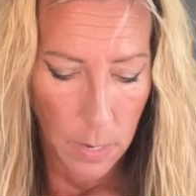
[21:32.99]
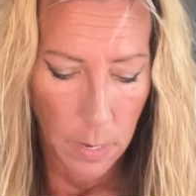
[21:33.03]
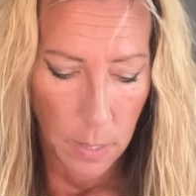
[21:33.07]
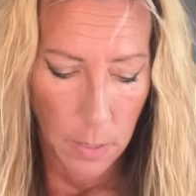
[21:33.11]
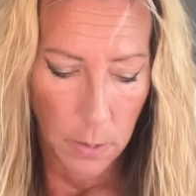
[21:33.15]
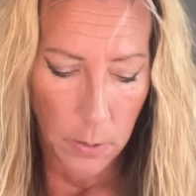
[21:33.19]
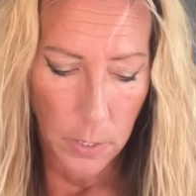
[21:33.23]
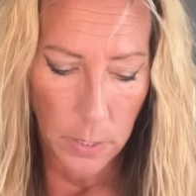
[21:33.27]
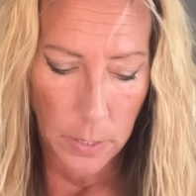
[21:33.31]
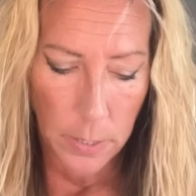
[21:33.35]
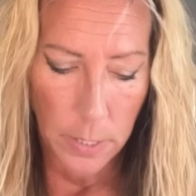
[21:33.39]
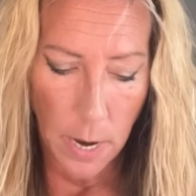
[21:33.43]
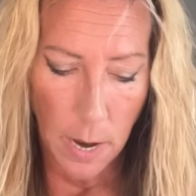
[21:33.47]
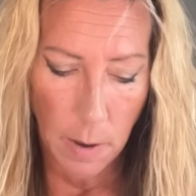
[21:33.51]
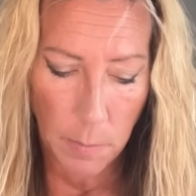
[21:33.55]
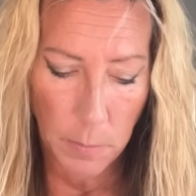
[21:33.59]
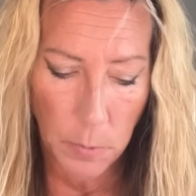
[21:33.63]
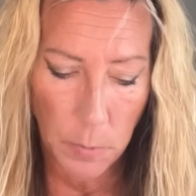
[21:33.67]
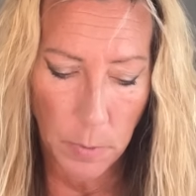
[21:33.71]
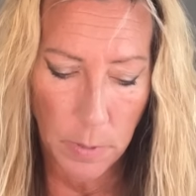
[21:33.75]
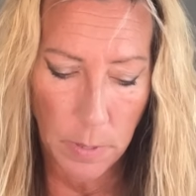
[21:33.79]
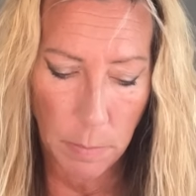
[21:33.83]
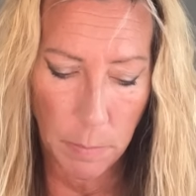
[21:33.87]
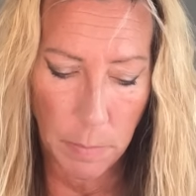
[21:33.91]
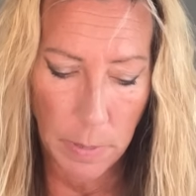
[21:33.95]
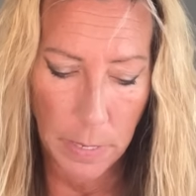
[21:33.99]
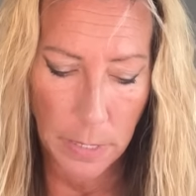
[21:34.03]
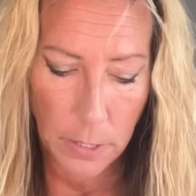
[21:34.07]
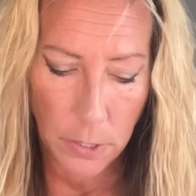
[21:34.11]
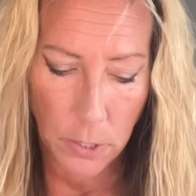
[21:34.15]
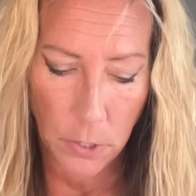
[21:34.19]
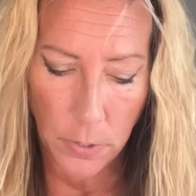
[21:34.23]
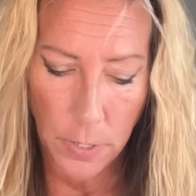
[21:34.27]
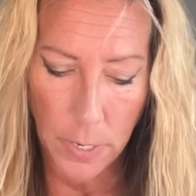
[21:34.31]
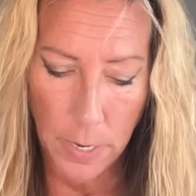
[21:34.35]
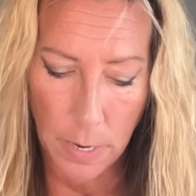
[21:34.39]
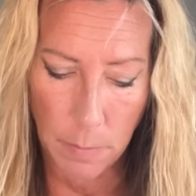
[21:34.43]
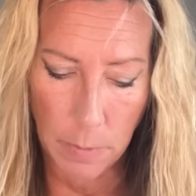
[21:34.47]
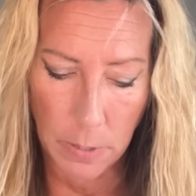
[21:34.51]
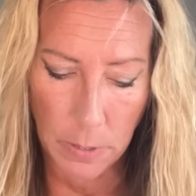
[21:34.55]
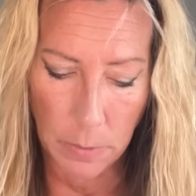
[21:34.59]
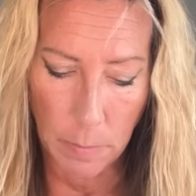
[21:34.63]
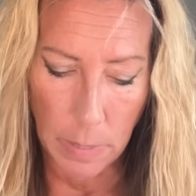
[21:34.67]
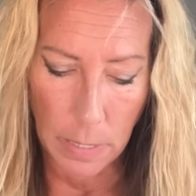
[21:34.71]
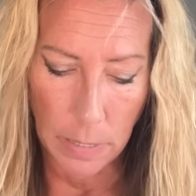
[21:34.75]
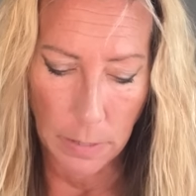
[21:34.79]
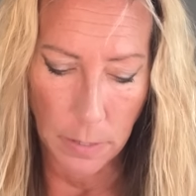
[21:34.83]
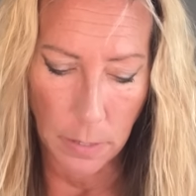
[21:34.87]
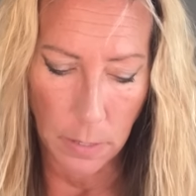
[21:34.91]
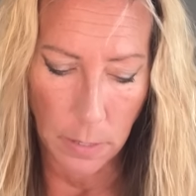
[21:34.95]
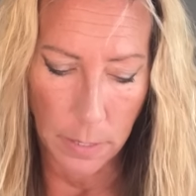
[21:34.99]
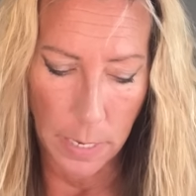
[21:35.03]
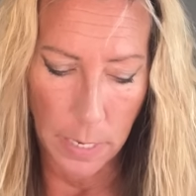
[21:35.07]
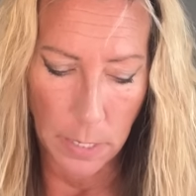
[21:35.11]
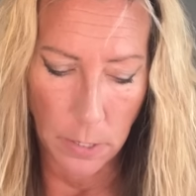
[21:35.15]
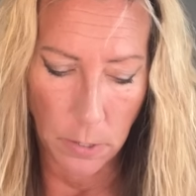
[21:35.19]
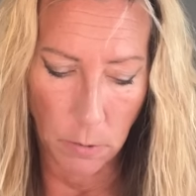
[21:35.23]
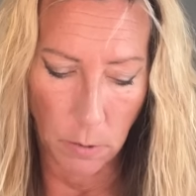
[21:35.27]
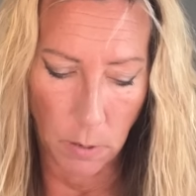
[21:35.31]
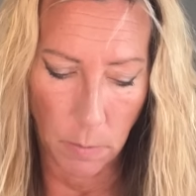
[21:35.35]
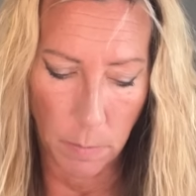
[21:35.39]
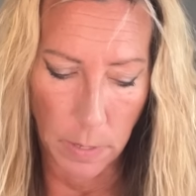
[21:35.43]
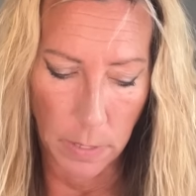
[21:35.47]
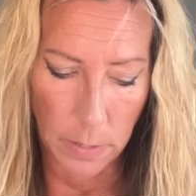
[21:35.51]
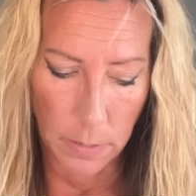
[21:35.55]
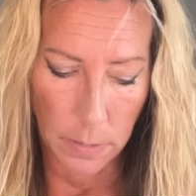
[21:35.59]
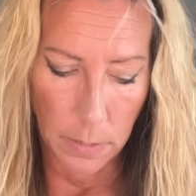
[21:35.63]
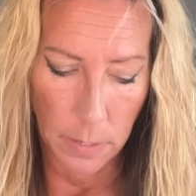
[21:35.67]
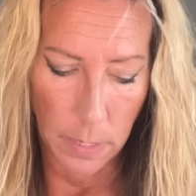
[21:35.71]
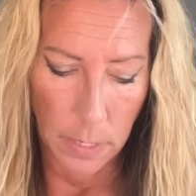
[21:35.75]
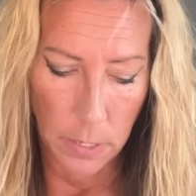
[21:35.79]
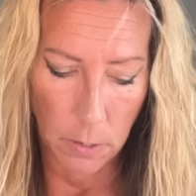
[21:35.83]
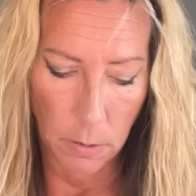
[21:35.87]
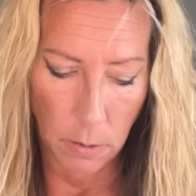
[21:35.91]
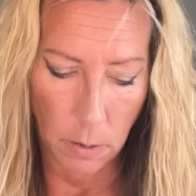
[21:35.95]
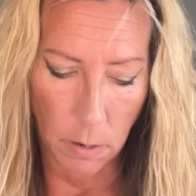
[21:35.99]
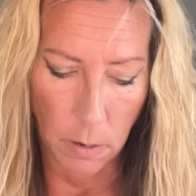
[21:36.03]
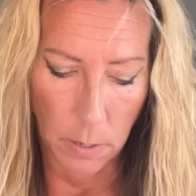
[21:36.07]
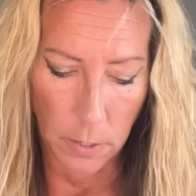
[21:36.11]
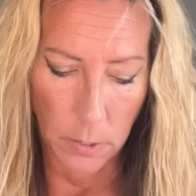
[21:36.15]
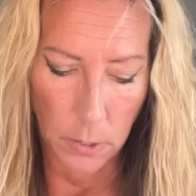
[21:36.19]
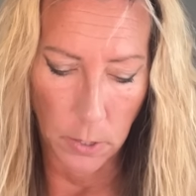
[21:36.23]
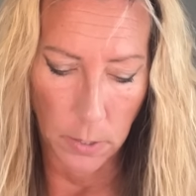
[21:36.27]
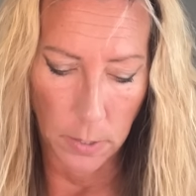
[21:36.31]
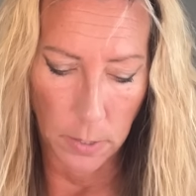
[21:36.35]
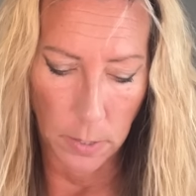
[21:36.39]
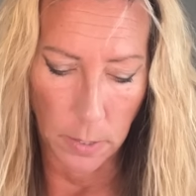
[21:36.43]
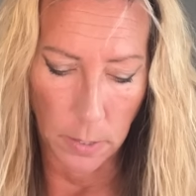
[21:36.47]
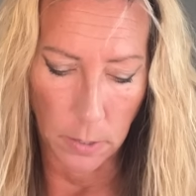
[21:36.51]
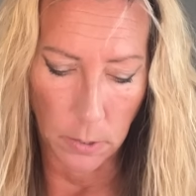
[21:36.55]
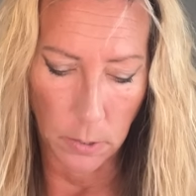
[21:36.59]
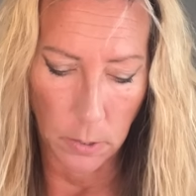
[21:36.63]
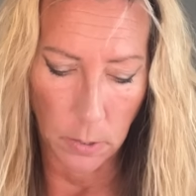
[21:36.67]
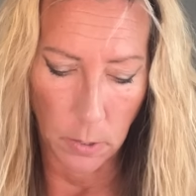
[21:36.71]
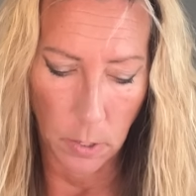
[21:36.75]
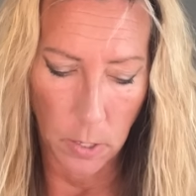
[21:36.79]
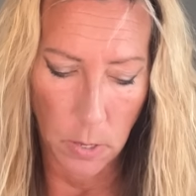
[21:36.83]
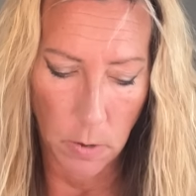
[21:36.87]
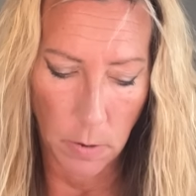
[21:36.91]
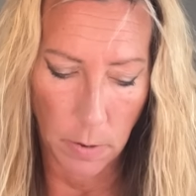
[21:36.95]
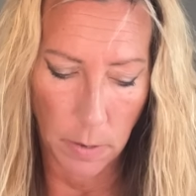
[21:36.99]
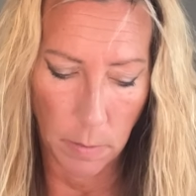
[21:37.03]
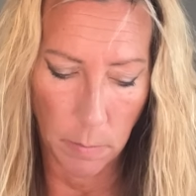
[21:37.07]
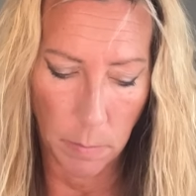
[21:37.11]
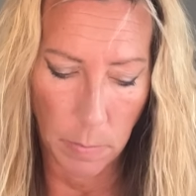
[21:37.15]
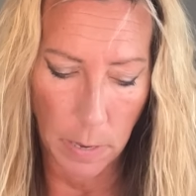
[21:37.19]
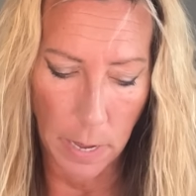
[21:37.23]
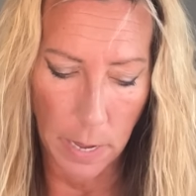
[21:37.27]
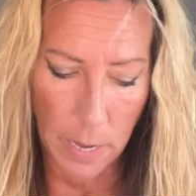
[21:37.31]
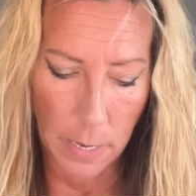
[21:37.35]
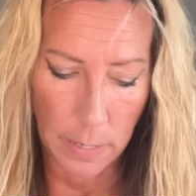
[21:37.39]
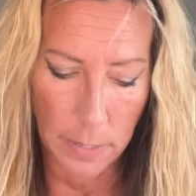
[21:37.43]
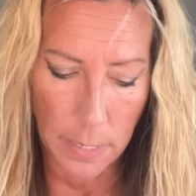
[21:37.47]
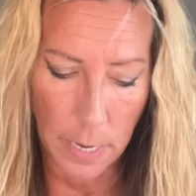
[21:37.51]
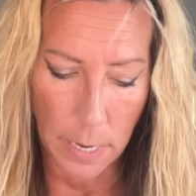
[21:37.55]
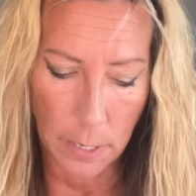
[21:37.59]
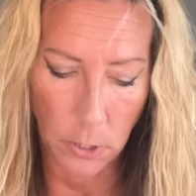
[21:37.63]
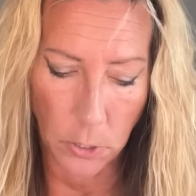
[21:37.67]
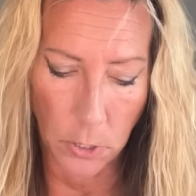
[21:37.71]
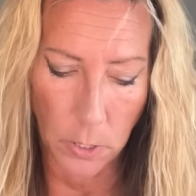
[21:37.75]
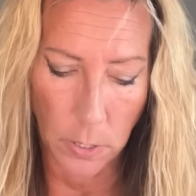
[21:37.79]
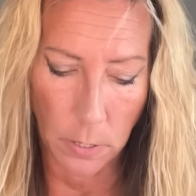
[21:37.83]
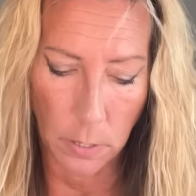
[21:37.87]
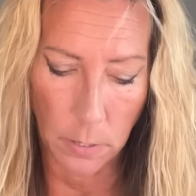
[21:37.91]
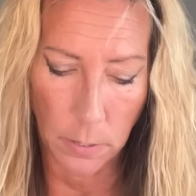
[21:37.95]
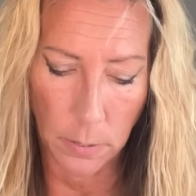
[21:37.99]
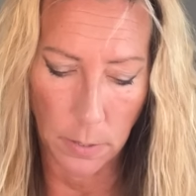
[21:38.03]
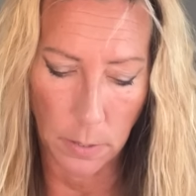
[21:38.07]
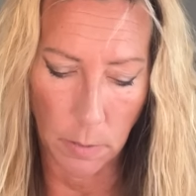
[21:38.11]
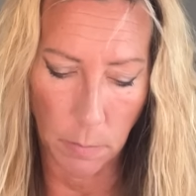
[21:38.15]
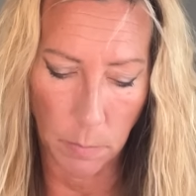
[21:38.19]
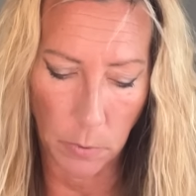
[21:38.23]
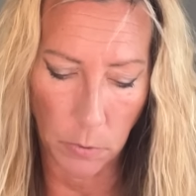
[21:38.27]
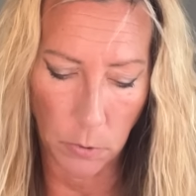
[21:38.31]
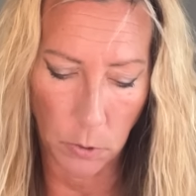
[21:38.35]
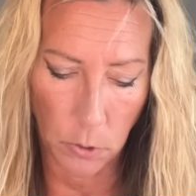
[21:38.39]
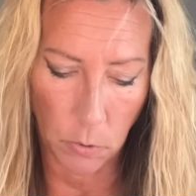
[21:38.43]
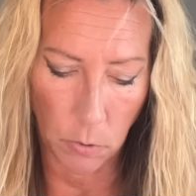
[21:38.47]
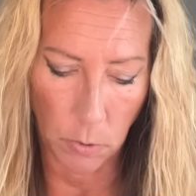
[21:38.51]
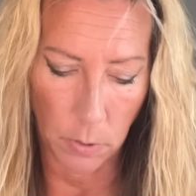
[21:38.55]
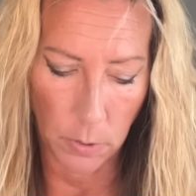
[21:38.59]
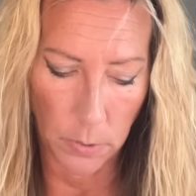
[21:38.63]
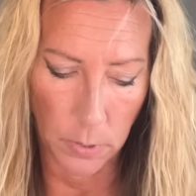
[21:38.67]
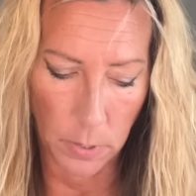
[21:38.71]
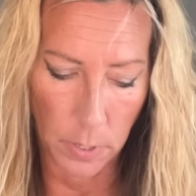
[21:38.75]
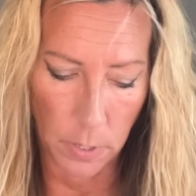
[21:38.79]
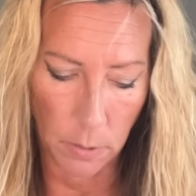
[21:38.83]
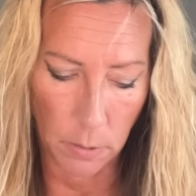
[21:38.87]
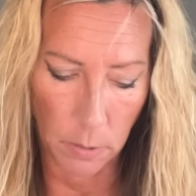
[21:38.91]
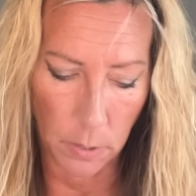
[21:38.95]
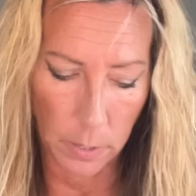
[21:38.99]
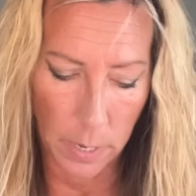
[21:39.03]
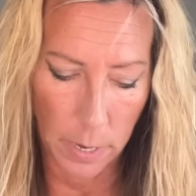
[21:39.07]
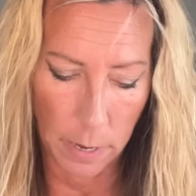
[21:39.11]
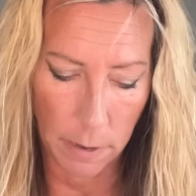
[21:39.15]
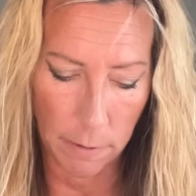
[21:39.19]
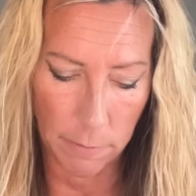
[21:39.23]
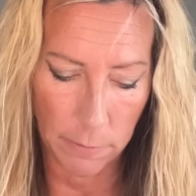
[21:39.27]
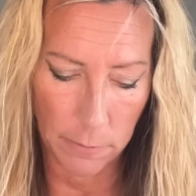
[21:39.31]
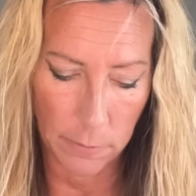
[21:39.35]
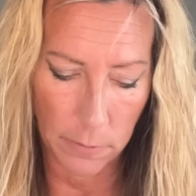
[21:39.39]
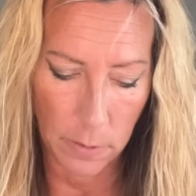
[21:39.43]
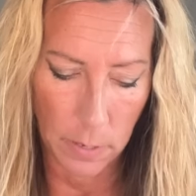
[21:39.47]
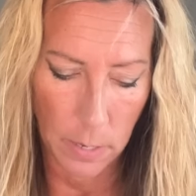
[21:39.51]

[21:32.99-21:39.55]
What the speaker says: There are times when the big dream is meant to lie dormant in your consciousness so that you can pay attention to the simple chores in your life.